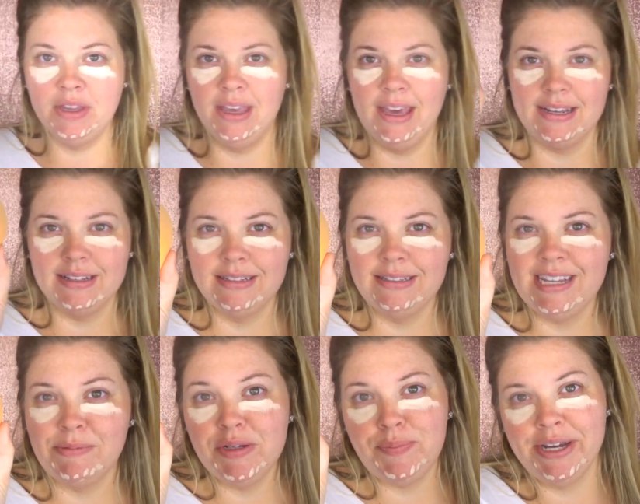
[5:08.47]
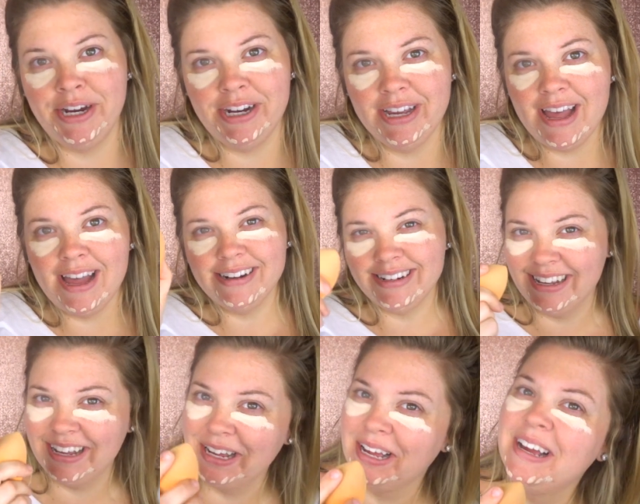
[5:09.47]
Okay, see how much bigger it got?
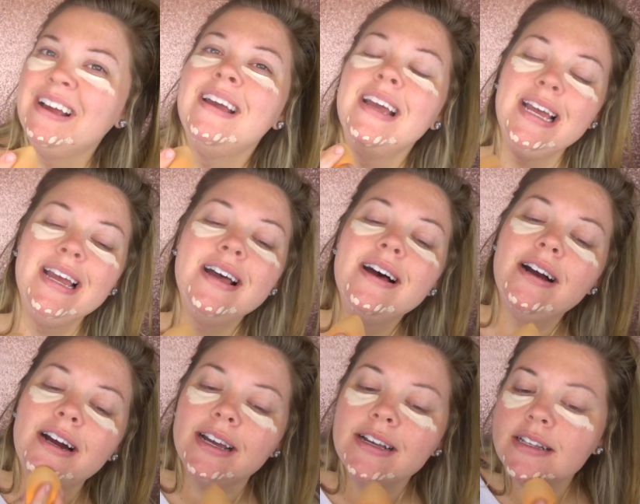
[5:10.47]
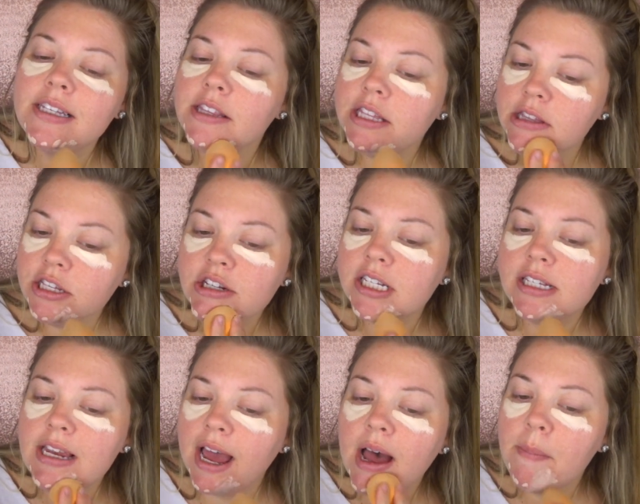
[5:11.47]
All right, so then
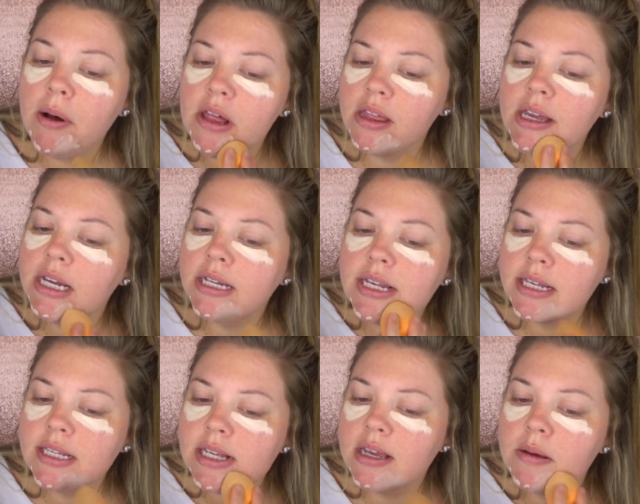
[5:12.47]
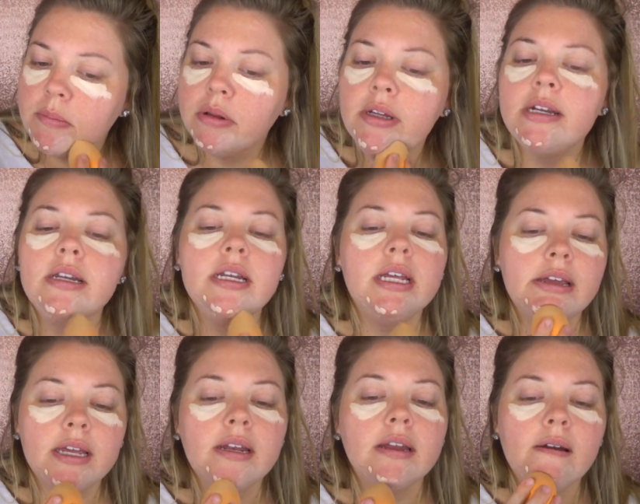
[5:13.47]
just dab all this, blend it
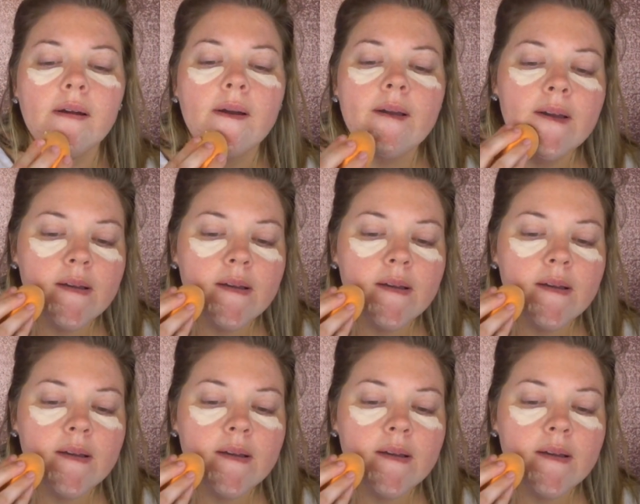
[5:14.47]
in.